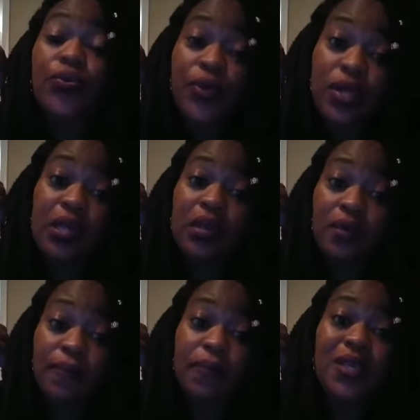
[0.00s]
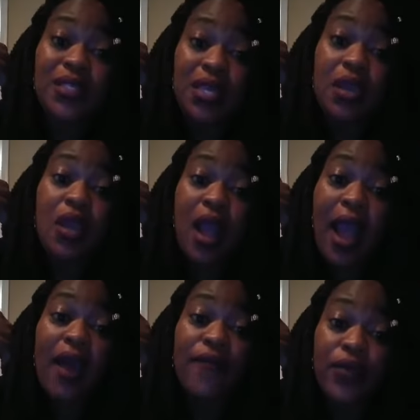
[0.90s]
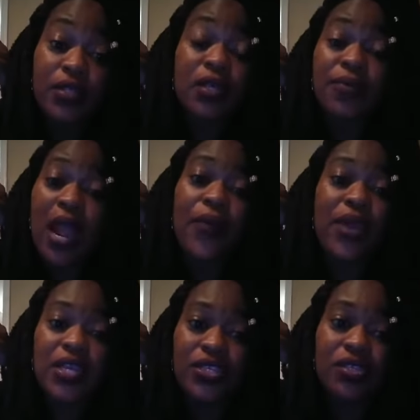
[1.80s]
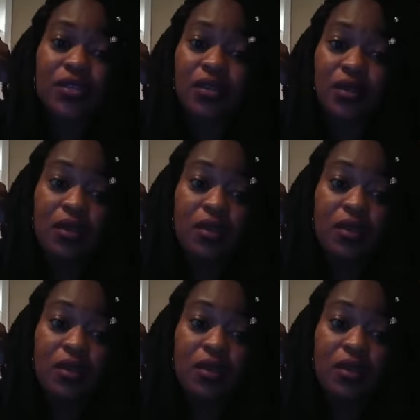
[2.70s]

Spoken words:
really be seeking God for some direction.